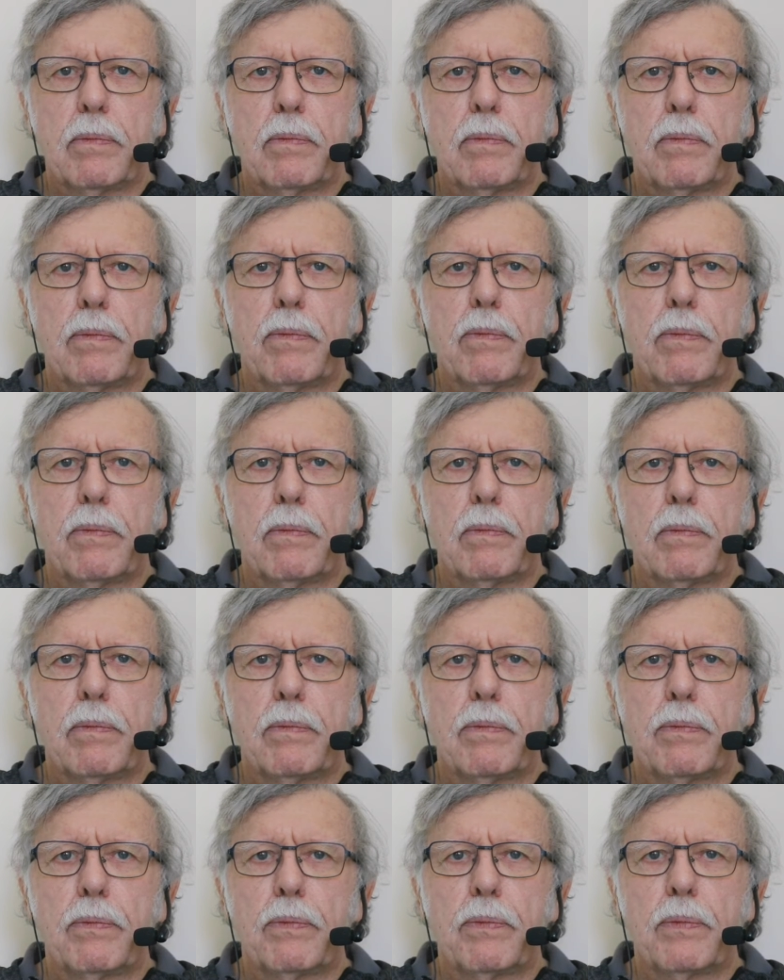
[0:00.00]

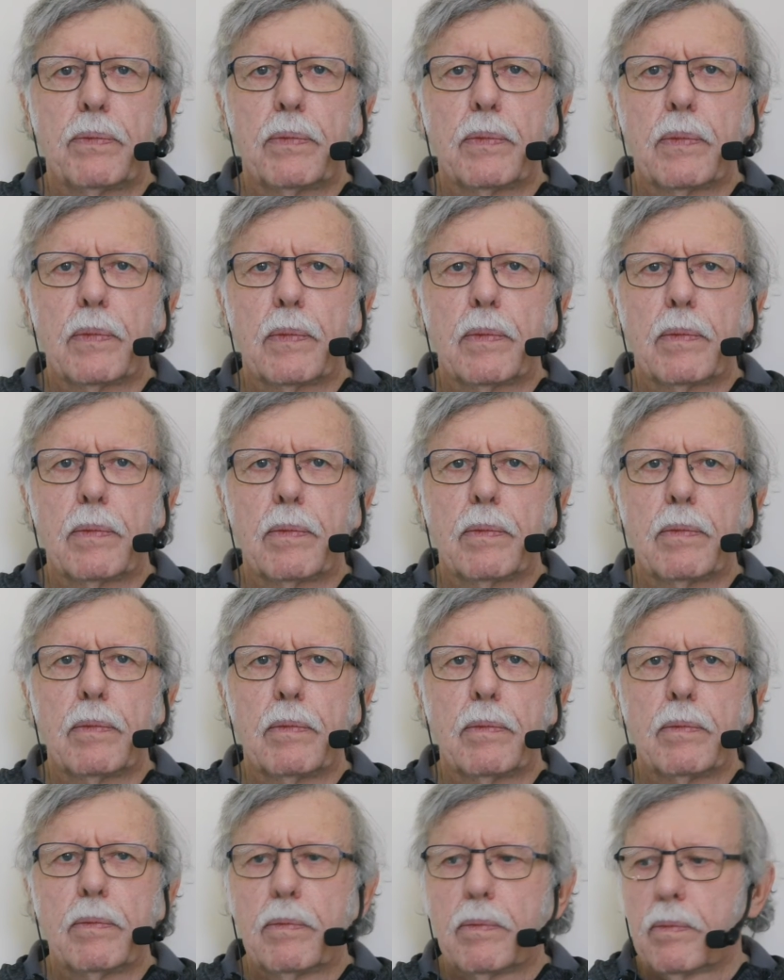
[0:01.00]
Nothing is said.